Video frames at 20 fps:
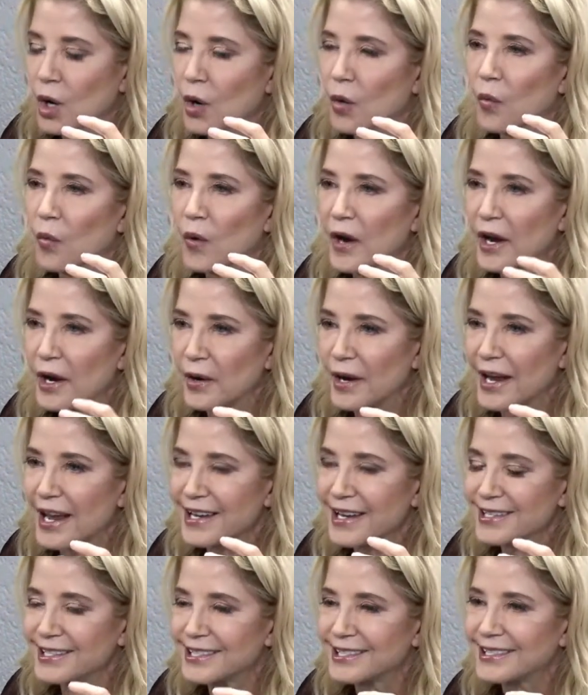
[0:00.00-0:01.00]

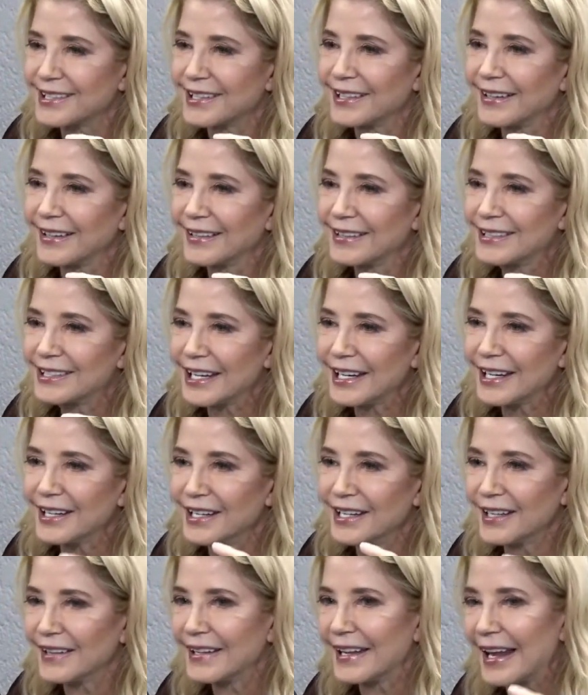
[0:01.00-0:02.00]
Whereas
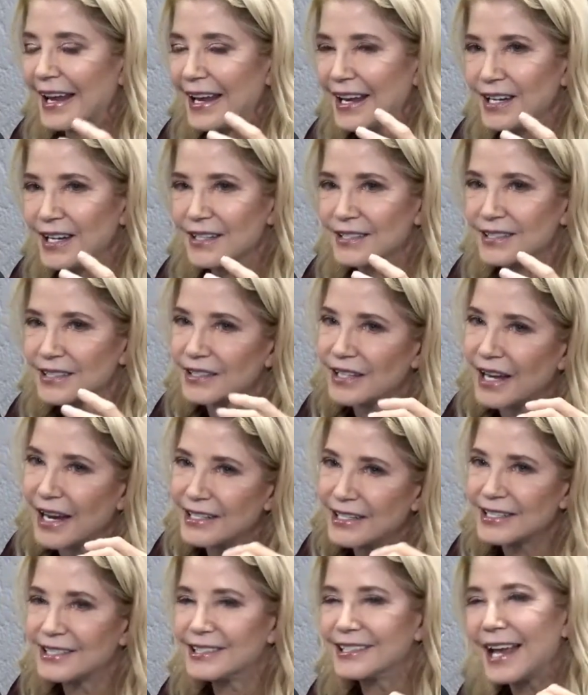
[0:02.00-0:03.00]
dating in the 80s and
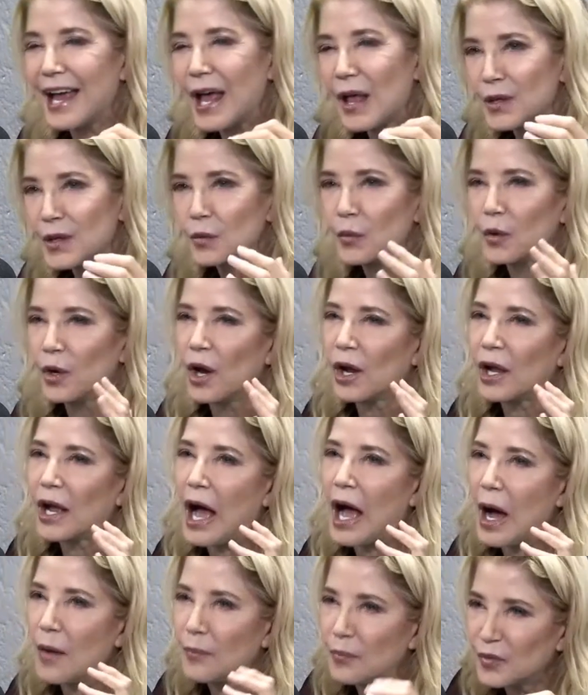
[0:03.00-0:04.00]
90s, there were a
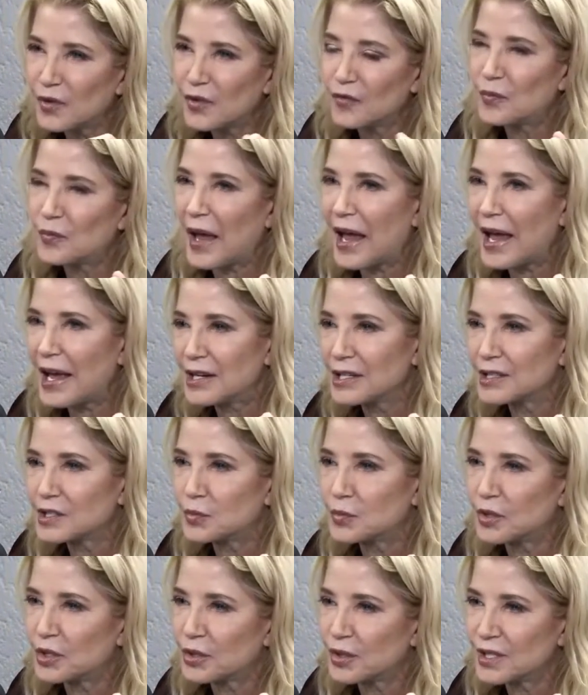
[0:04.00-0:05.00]
couple of bad
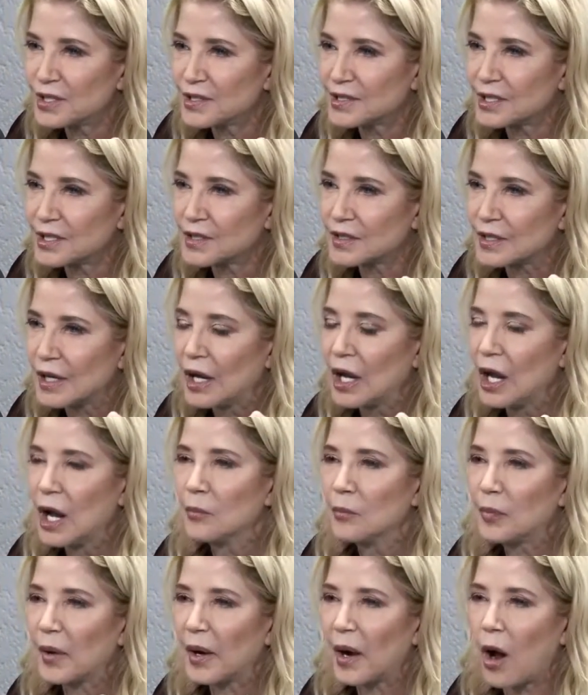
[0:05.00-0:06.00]
experiences,
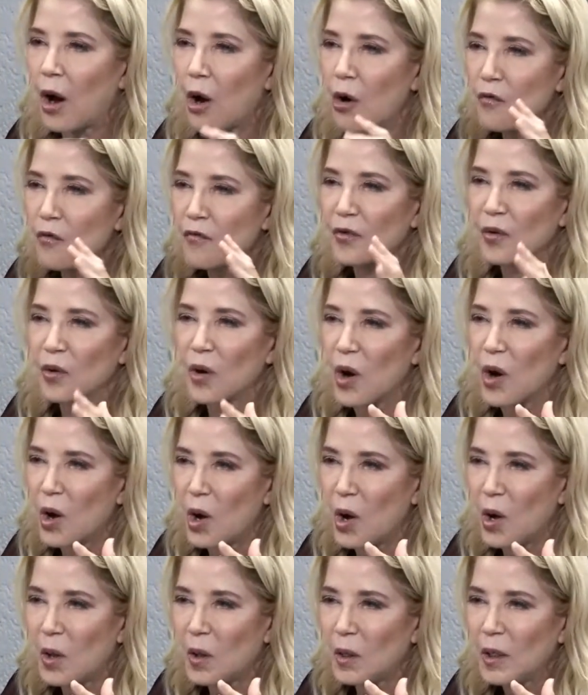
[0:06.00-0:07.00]
but
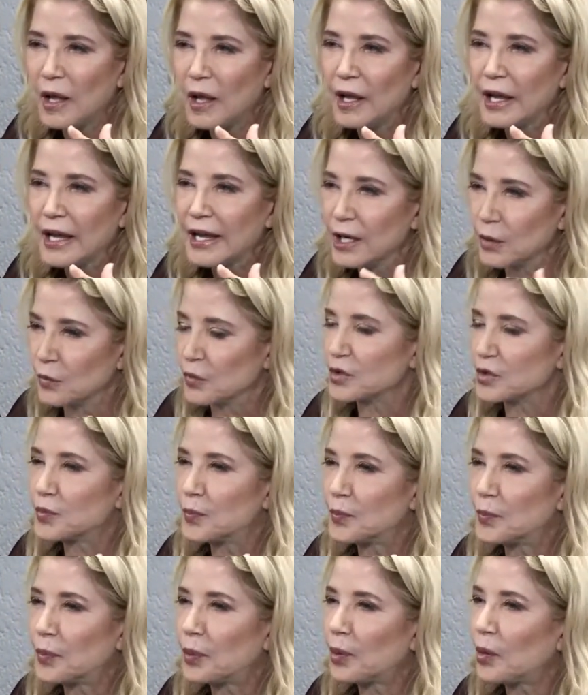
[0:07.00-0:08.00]
overall it was
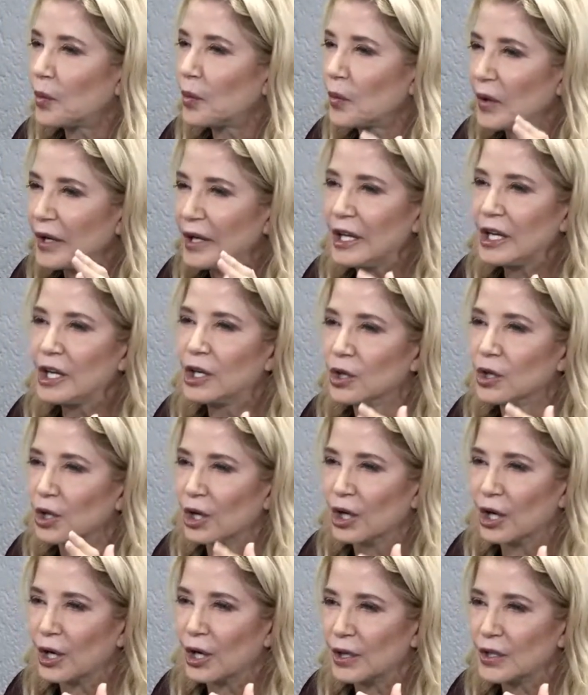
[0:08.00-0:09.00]
pretty
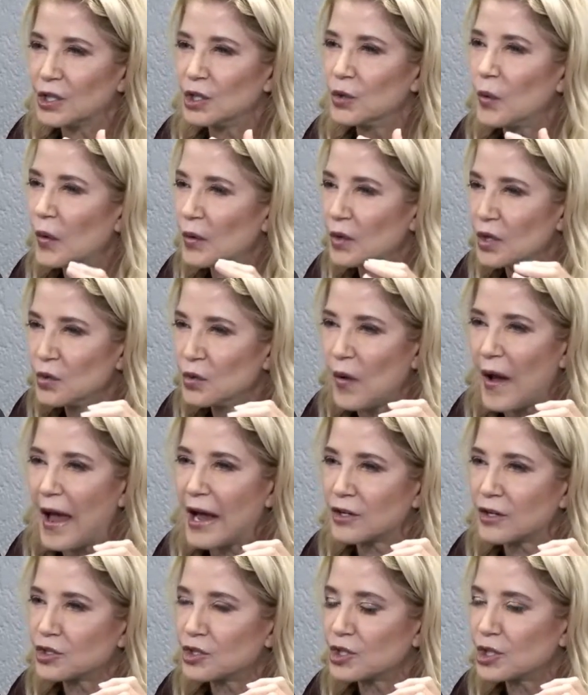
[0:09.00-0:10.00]
good. You
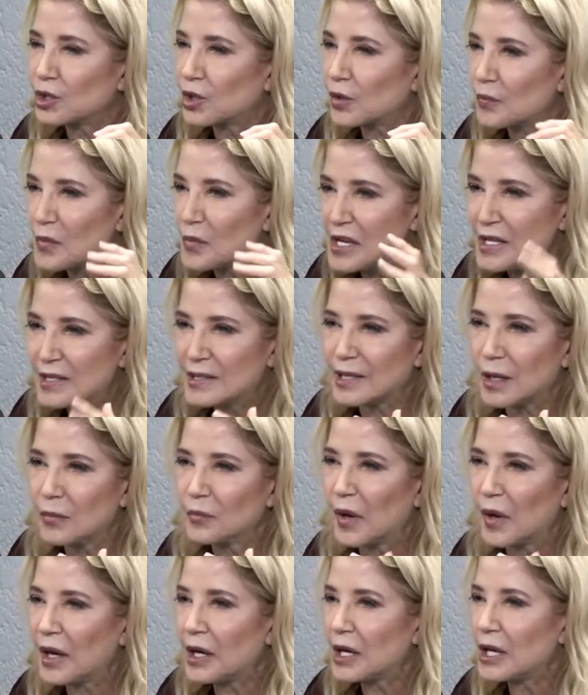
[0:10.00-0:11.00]
actually could meet
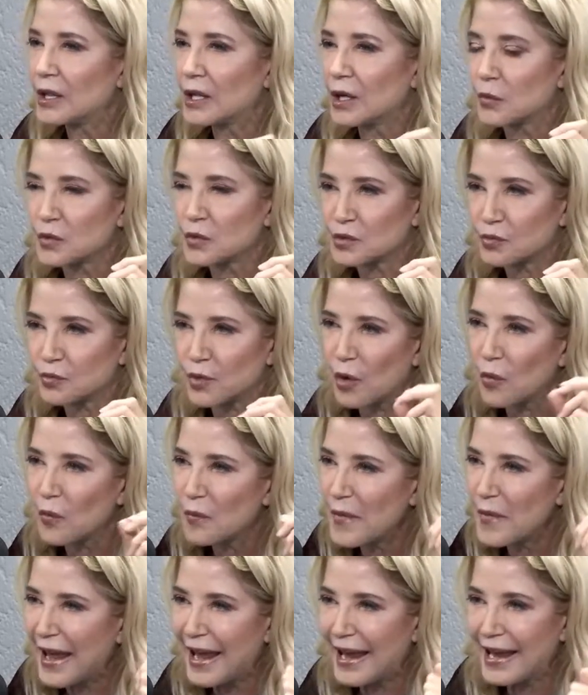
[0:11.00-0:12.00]
somebody. There was
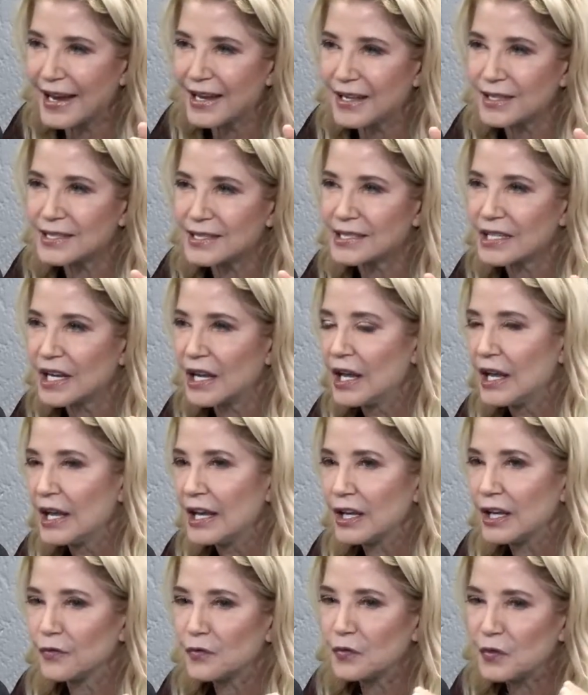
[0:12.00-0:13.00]
romance.
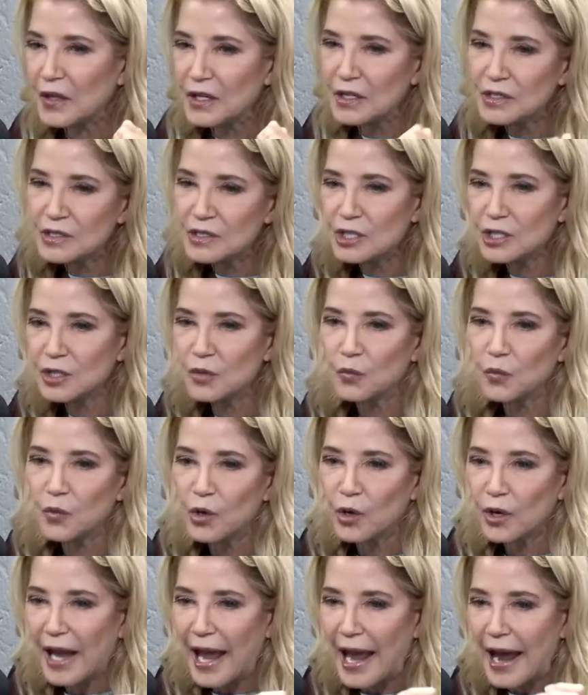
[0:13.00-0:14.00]
If things didn't
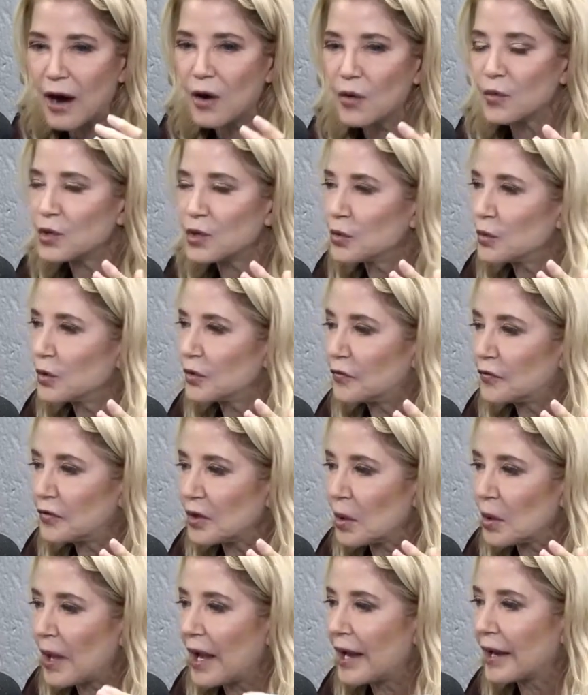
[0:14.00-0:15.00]
work out, you would
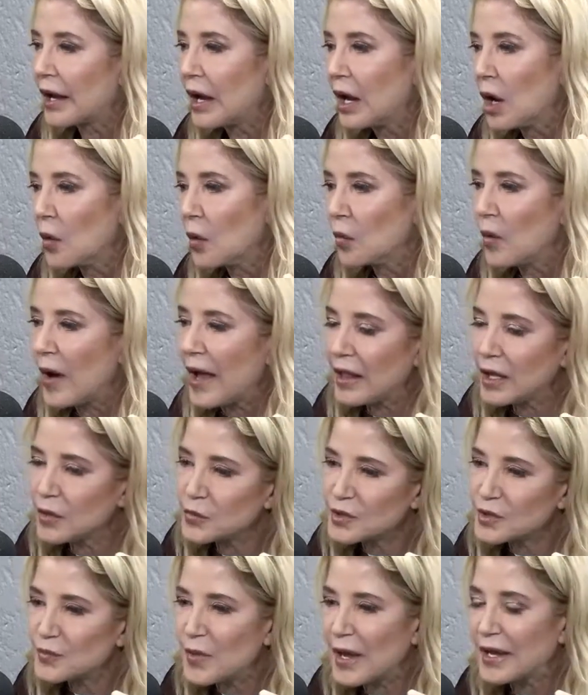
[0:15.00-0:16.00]
feel like, well, it
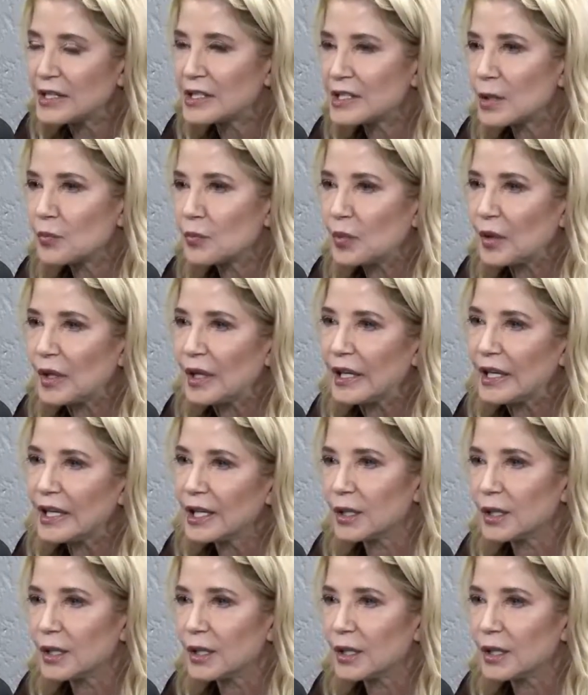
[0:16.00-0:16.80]
was meant to be.